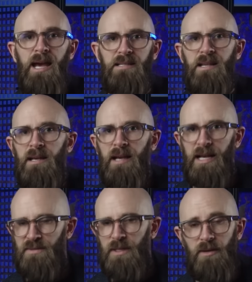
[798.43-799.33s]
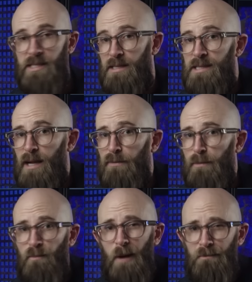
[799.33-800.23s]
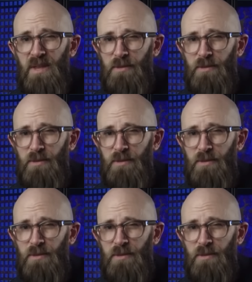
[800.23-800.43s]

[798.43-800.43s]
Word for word: And as for the US itself, well,